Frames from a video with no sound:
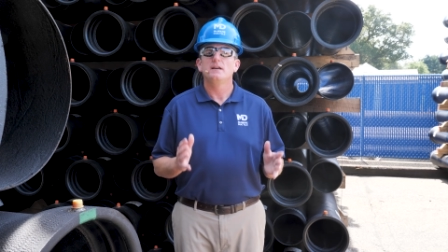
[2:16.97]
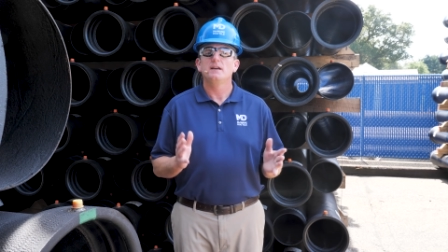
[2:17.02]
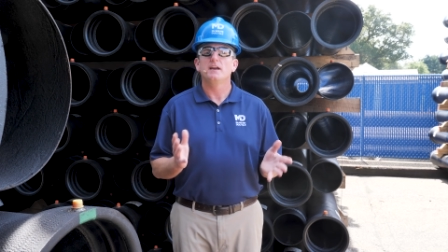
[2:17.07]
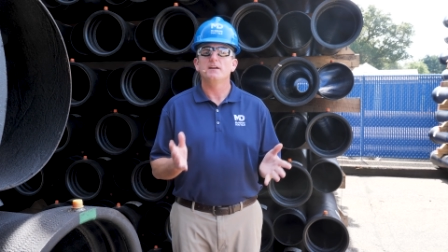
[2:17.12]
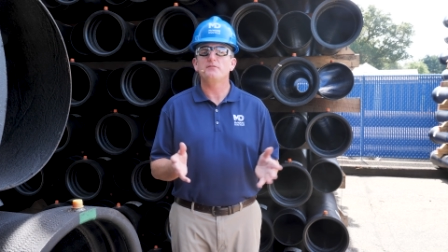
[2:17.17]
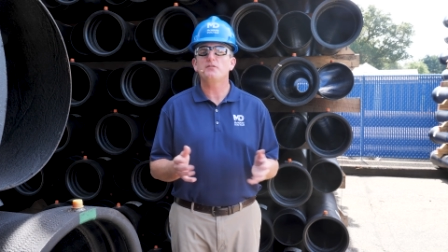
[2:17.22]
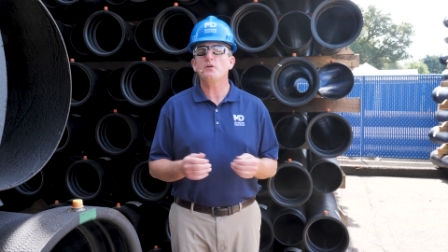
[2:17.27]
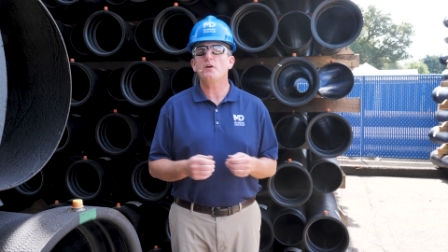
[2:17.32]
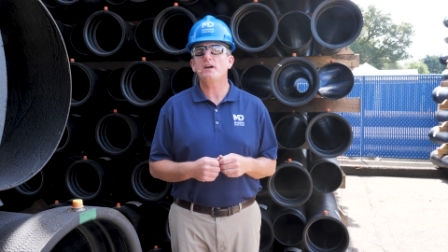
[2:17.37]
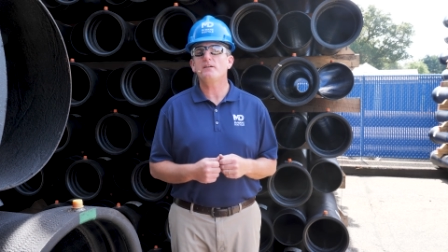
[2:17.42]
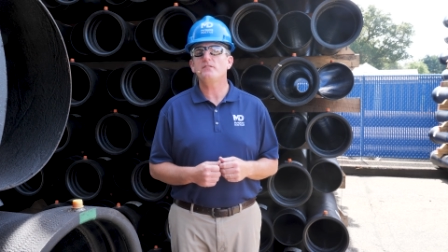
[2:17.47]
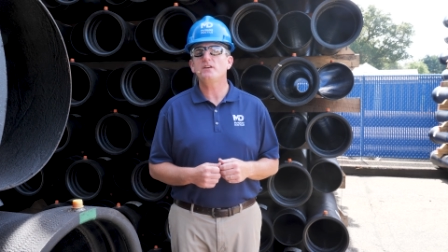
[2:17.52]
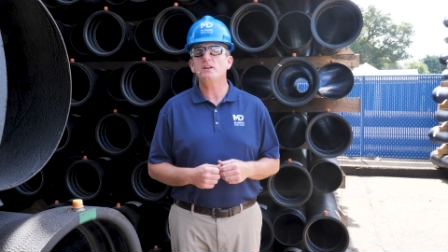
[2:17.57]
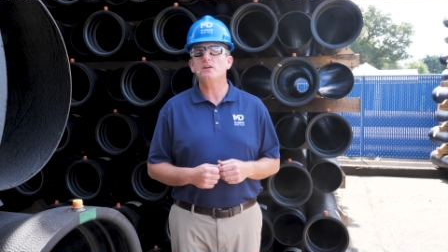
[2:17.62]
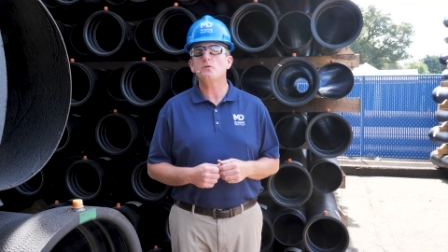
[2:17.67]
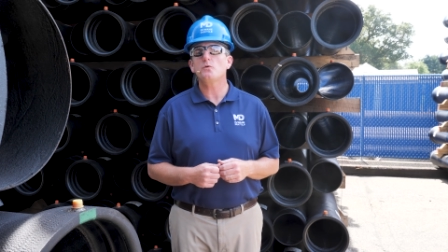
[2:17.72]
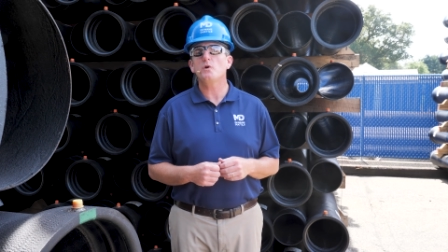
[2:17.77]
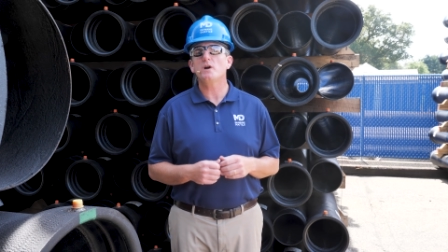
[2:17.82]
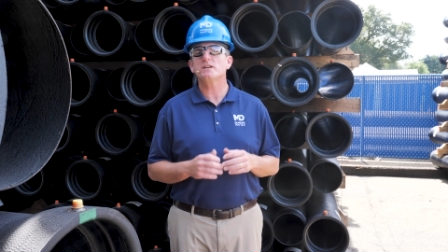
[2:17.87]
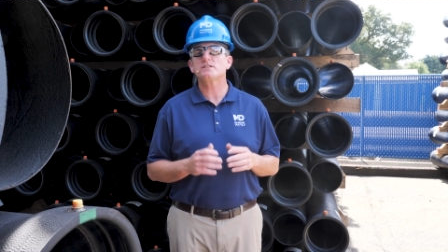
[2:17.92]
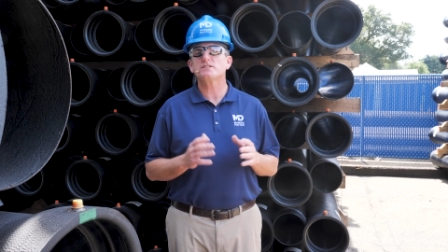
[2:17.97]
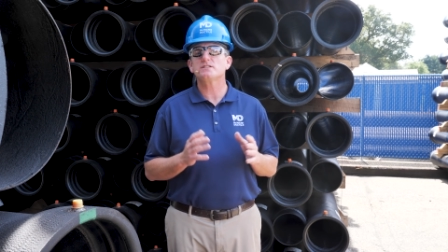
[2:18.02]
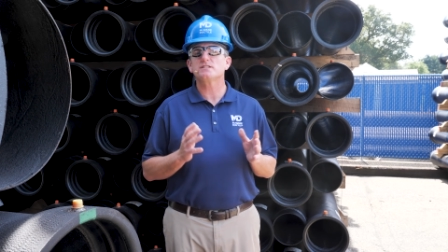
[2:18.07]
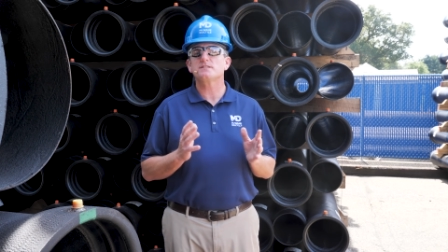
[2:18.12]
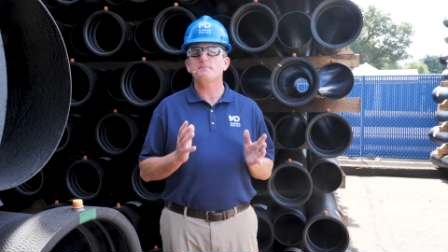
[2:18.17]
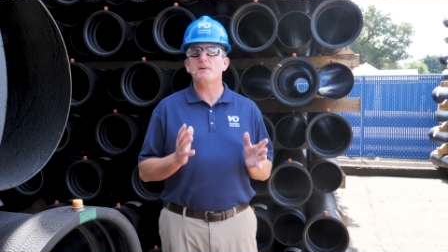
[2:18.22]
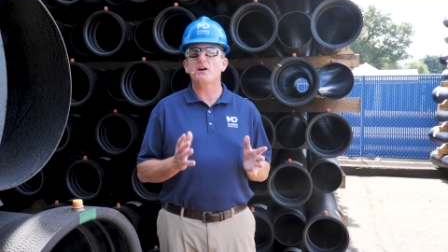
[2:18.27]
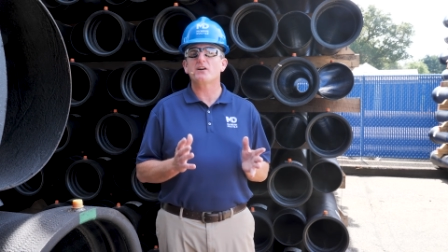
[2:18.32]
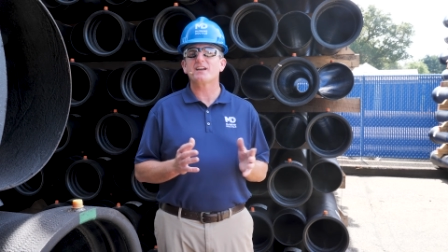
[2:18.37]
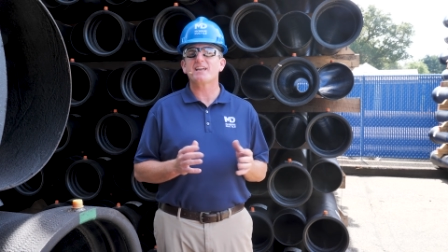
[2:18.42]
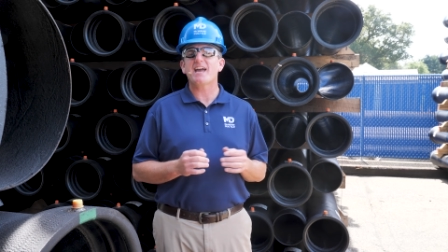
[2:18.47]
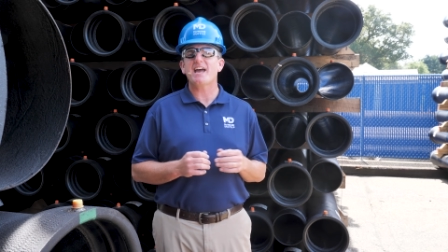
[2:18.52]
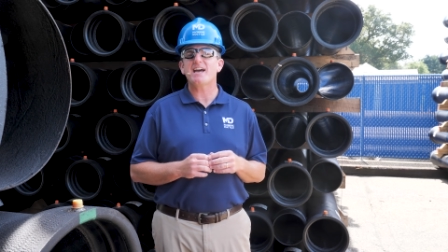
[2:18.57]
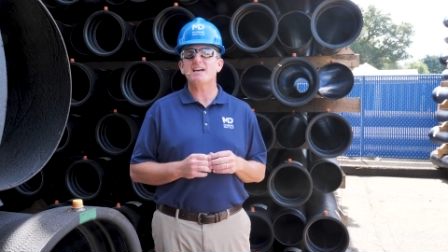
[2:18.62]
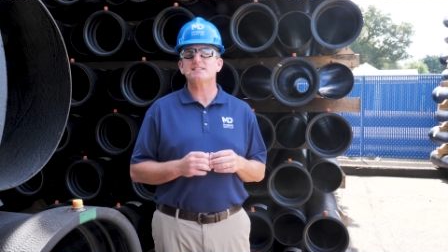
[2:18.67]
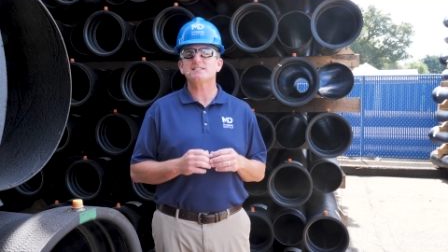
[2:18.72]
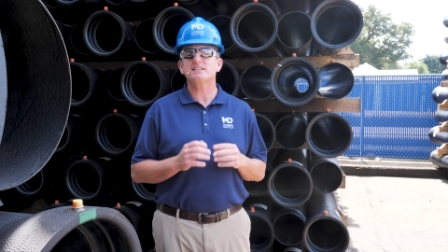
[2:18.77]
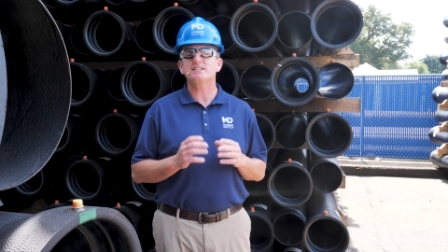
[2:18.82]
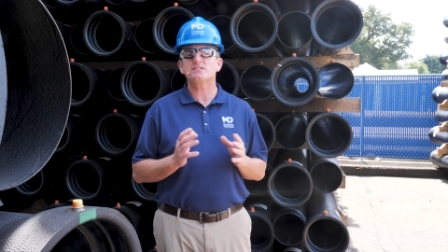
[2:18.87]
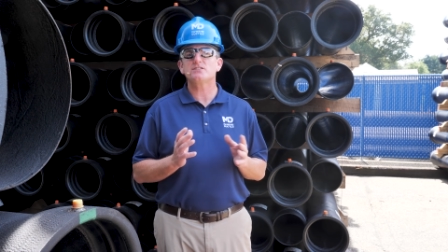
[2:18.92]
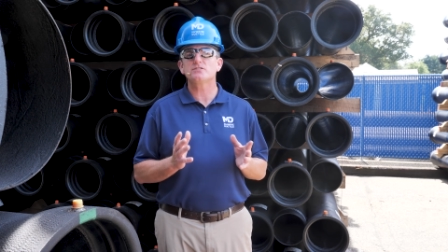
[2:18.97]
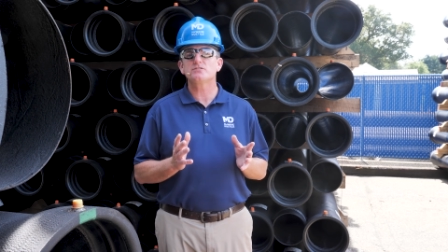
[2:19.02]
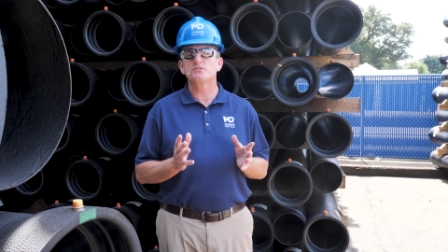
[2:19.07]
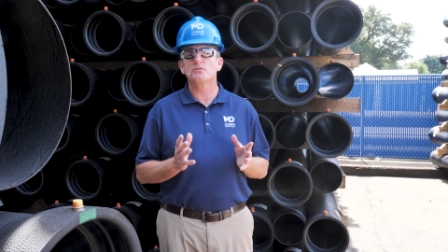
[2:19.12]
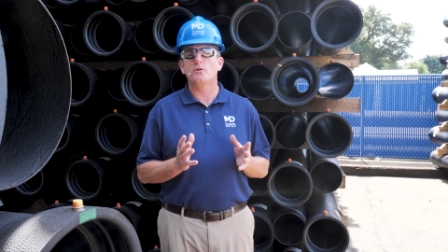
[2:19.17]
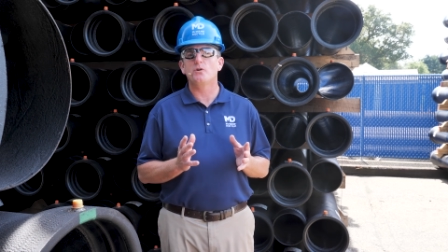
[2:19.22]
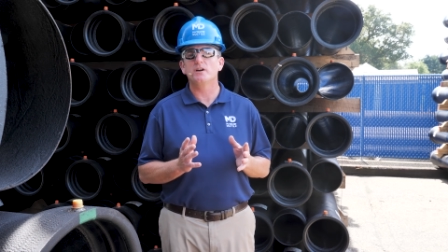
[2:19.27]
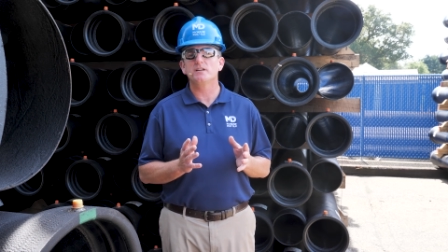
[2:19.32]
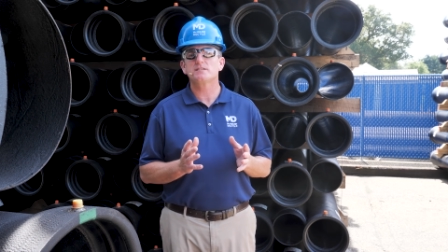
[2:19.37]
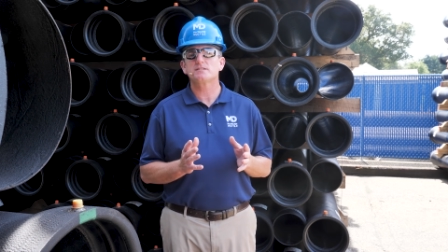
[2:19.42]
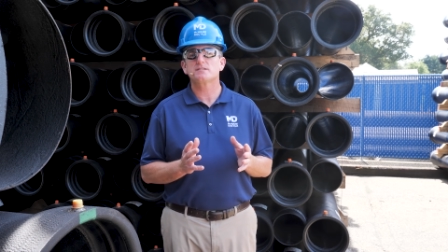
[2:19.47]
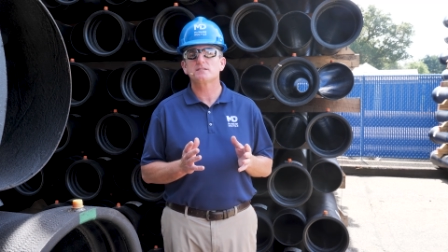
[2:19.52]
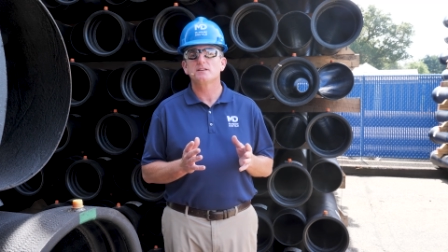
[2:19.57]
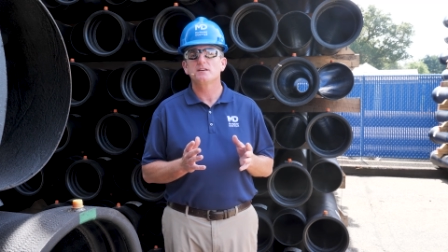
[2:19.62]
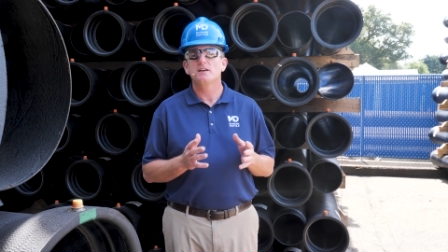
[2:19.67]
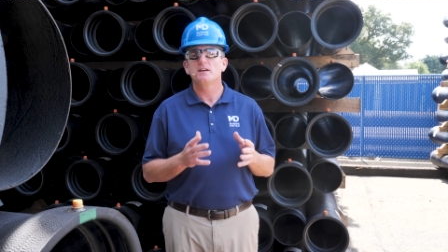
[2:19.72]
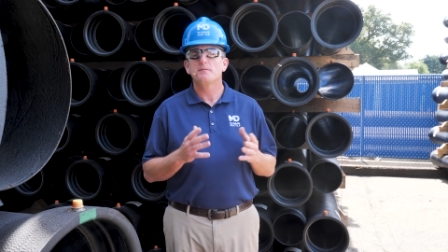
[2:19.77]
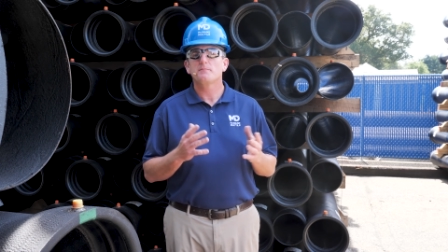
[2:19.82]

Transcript: If you have any questions about gaskets or joints,